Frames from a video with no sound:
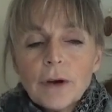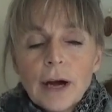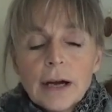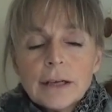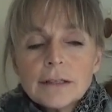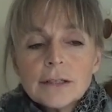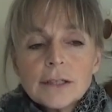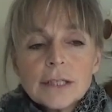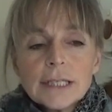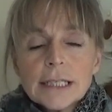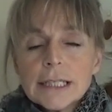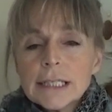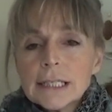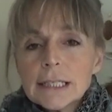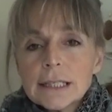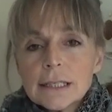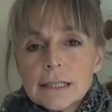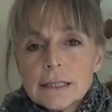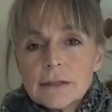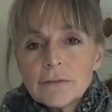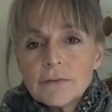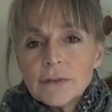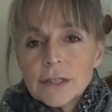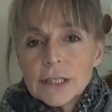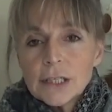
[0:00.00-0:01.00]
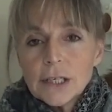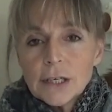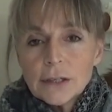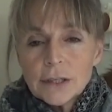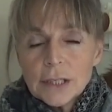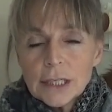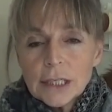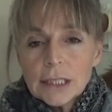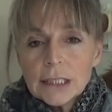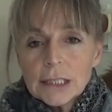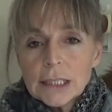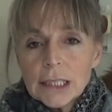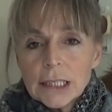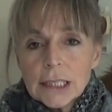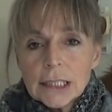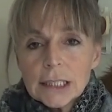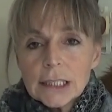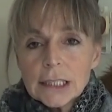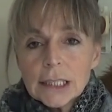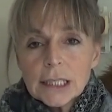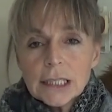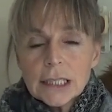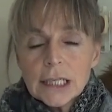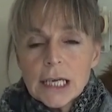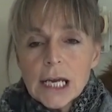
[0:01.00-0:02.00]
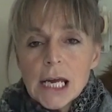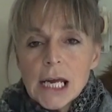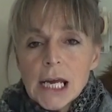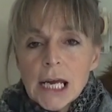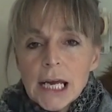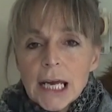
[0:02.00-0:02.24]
just listened to the video that he did, and